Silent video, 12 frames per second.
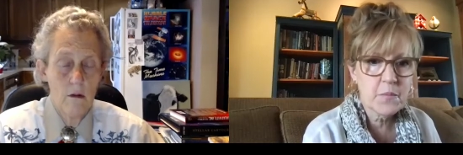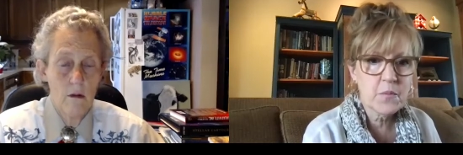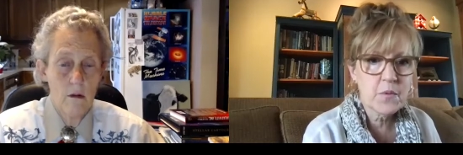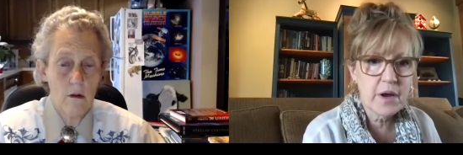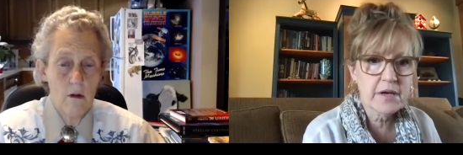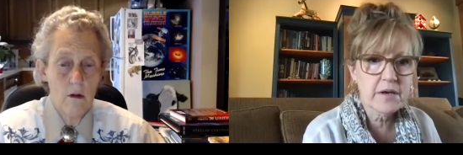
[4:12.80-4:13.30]

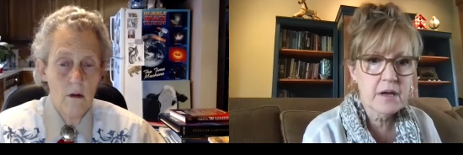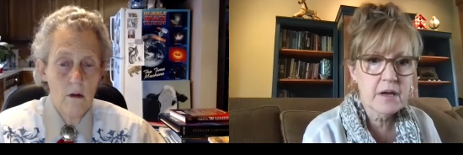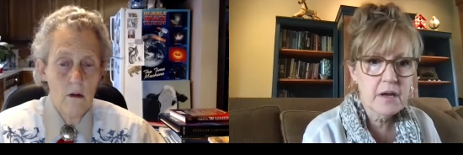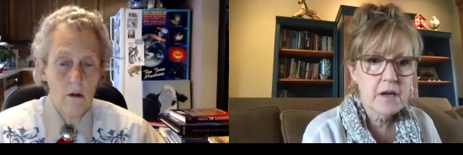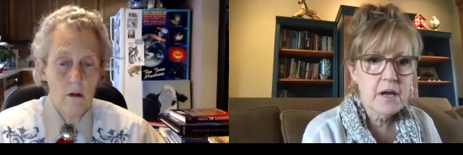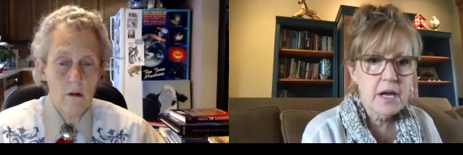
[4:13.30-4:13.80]
Speaker 1: Right.
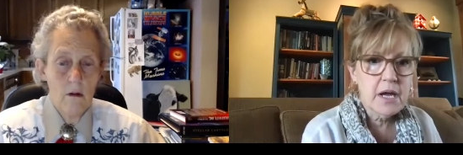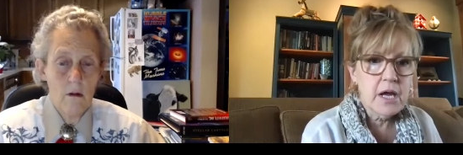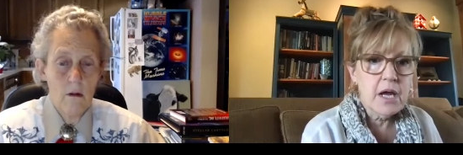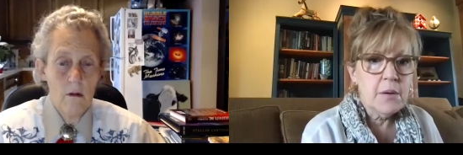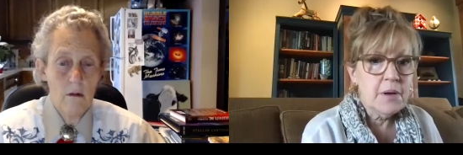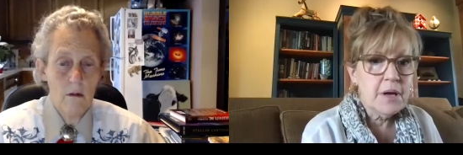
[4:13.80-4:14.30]

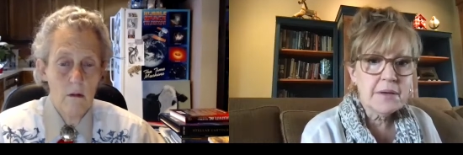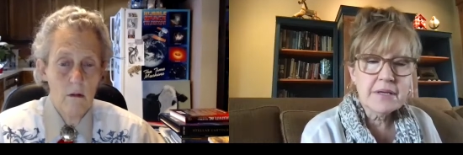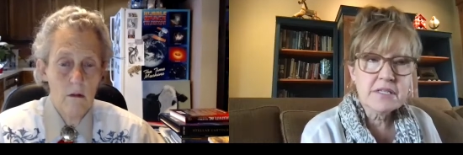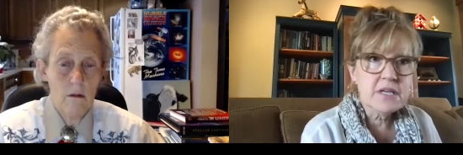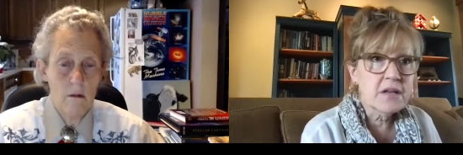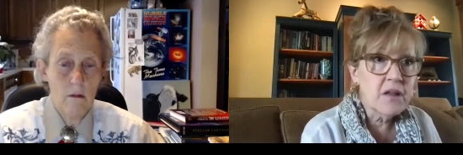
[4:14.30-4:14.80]

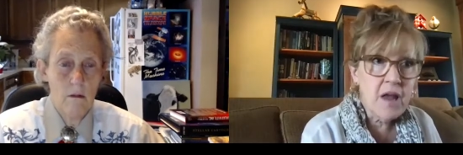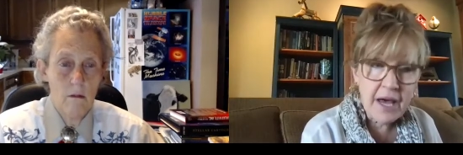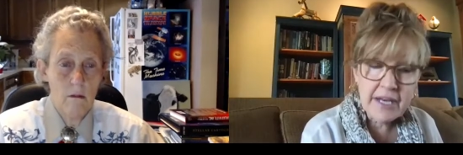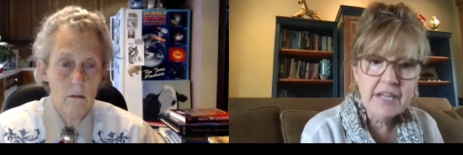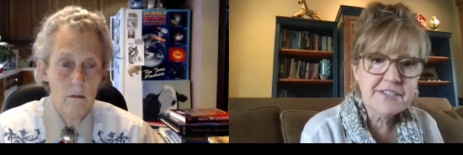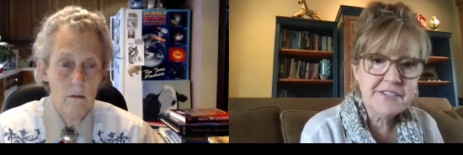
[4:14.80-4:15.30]
It's a lot
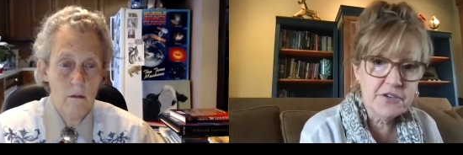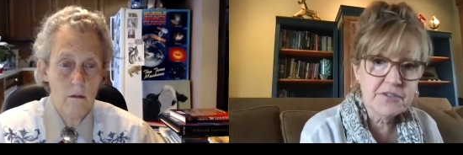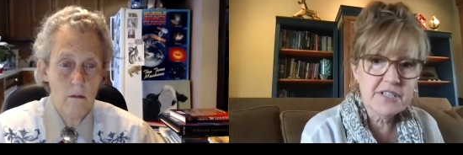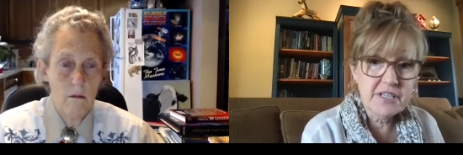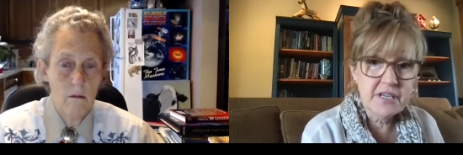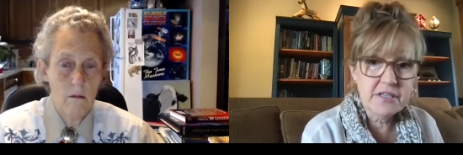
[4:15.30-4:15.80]
easier
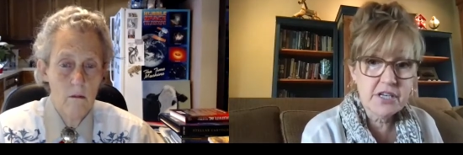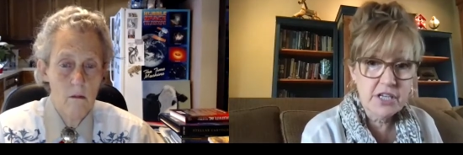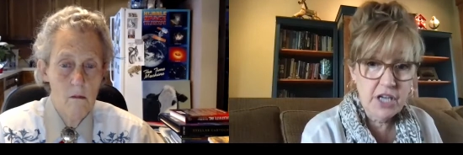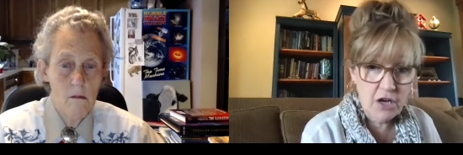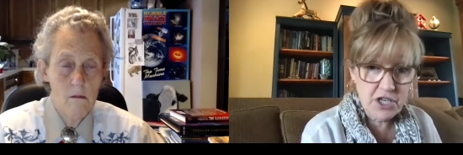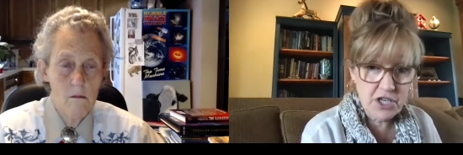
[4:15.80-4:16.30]
to teach a
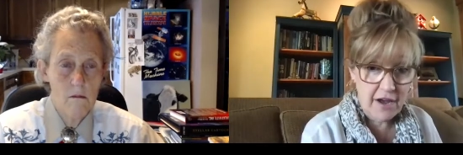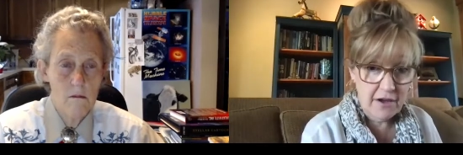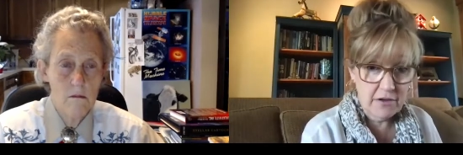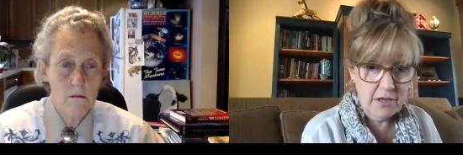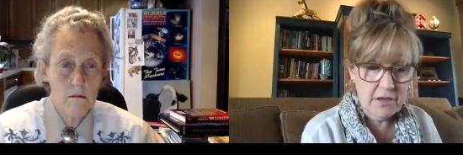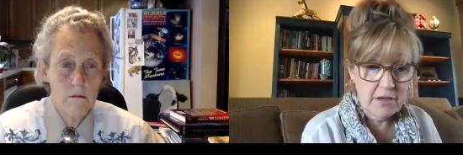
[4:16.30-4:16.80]
young
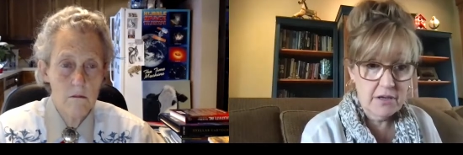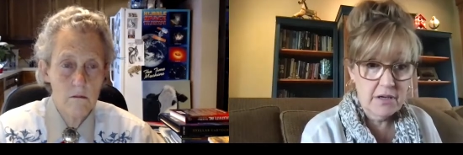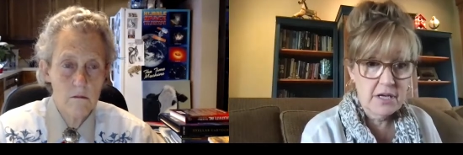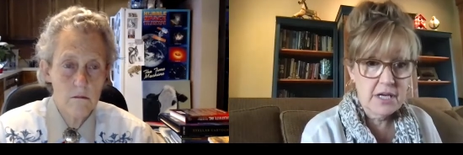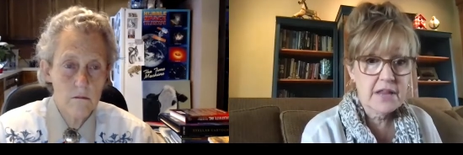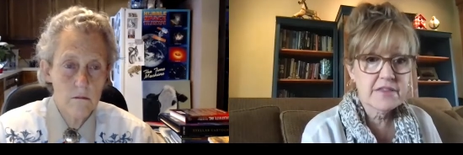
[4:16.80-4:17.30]
child
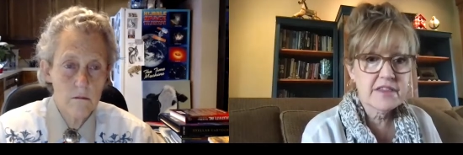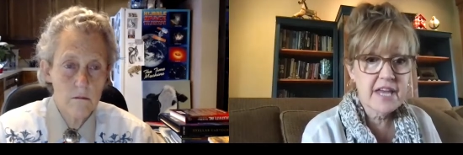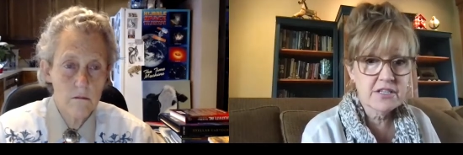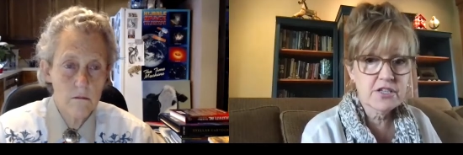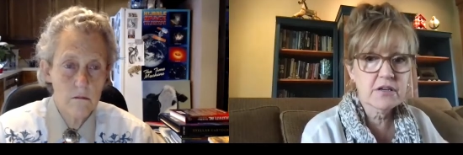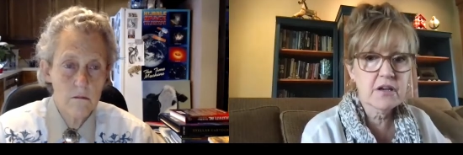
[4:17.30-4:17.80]

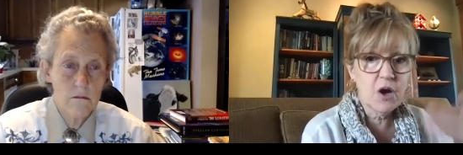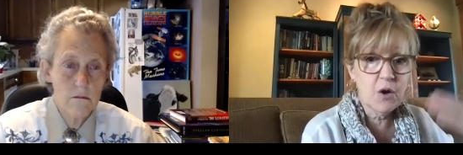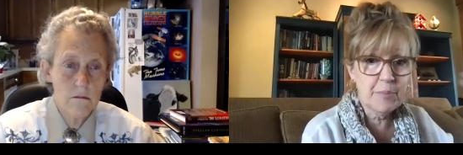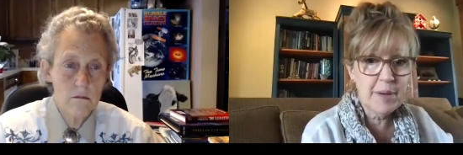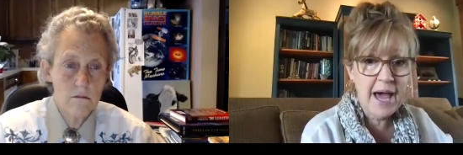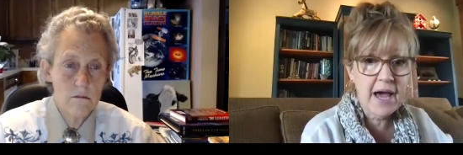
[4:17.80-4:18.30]
than to go
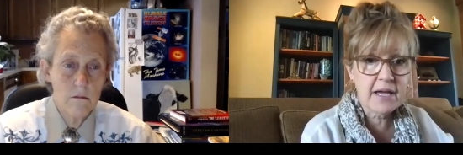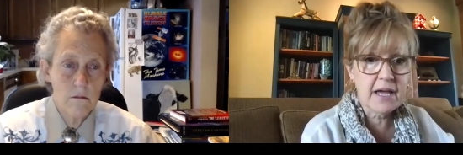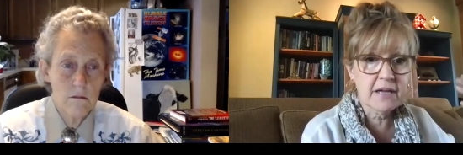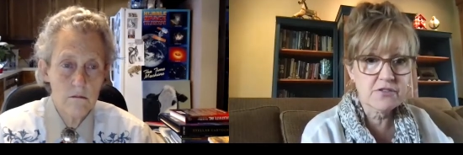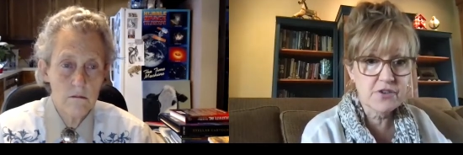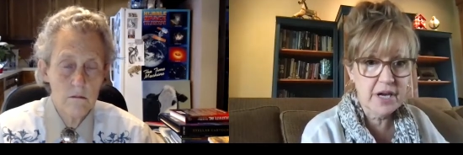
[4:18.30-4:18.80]
back
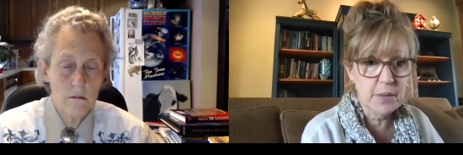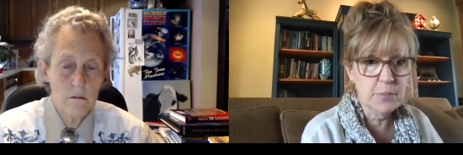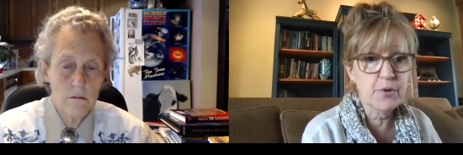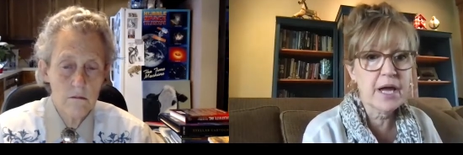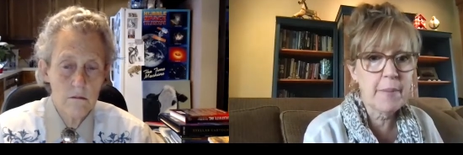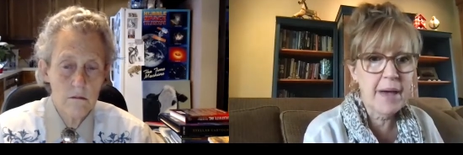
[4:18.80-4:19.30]
and try to
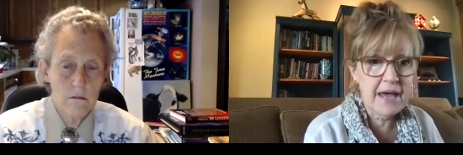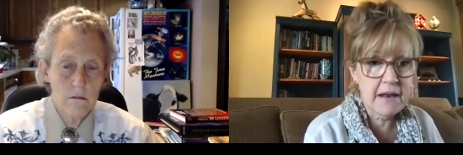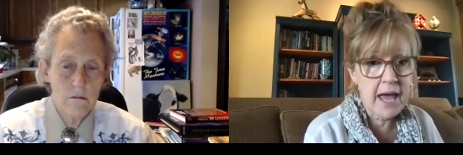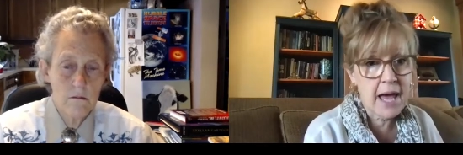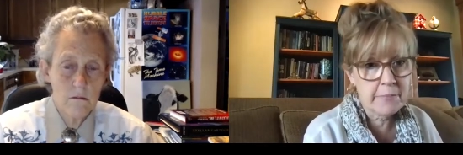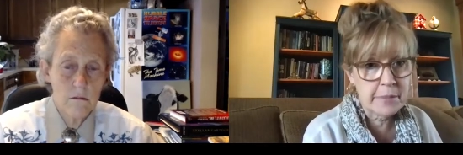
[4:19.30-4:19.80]
break bad
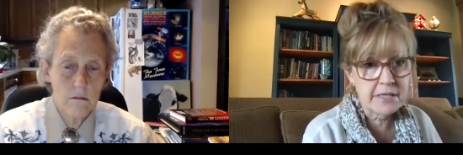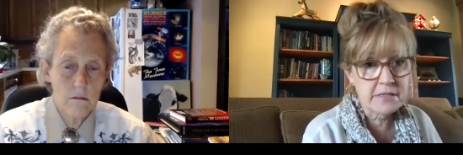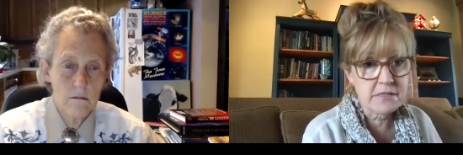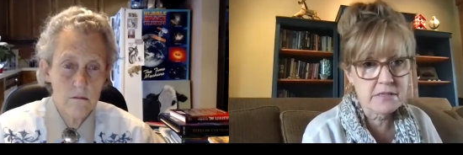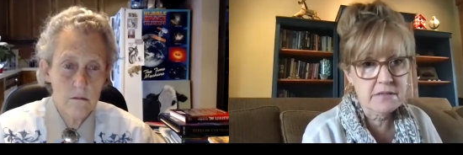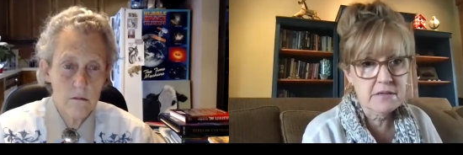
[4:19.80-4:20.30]

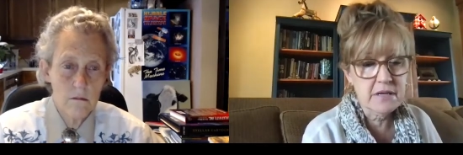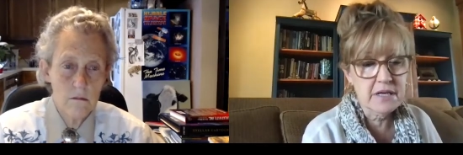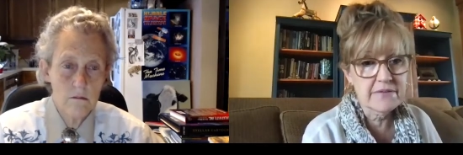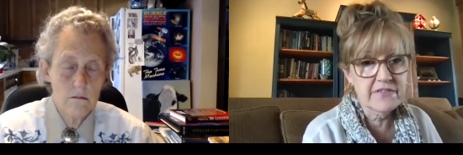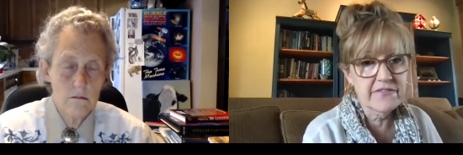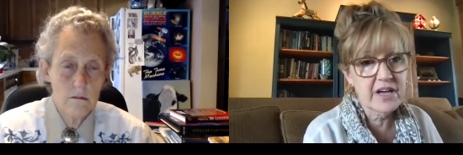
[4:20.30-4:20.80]
habits that
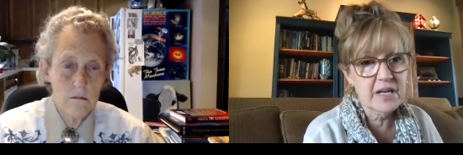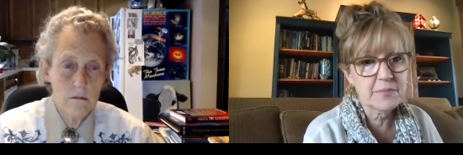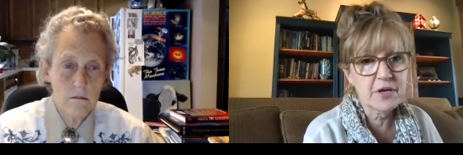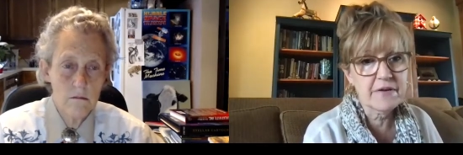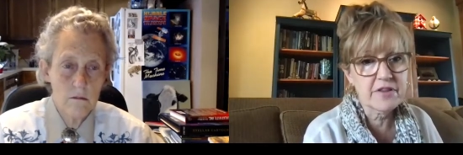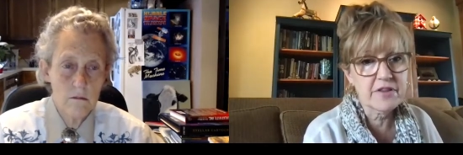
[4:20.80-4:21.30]
have developed
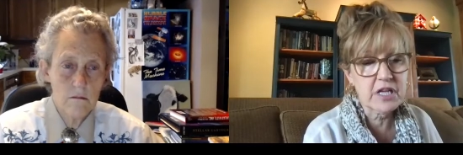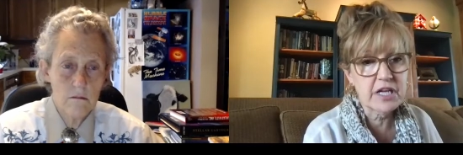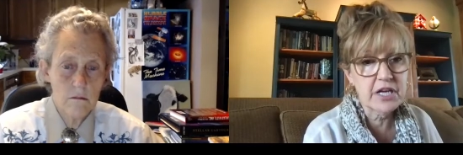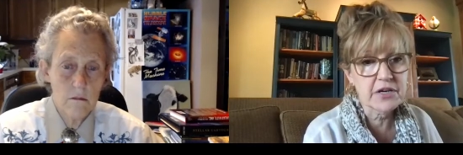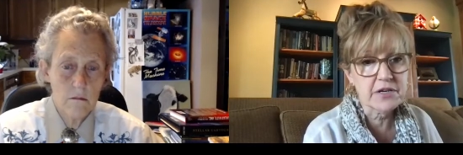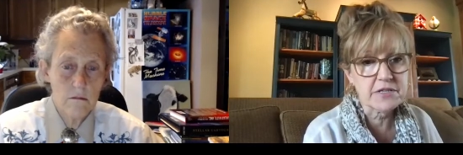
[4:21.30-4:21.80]
over the
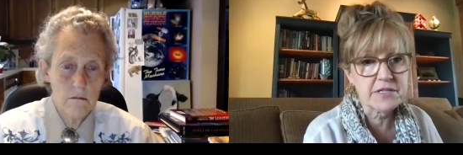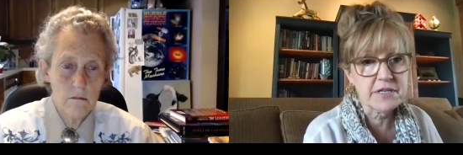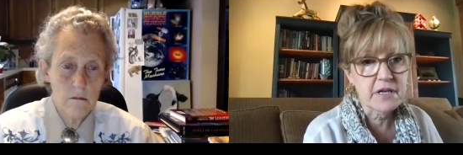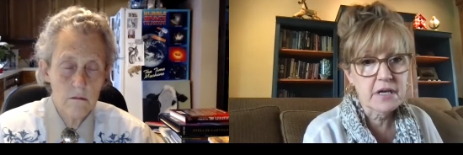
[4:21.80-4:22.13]
years.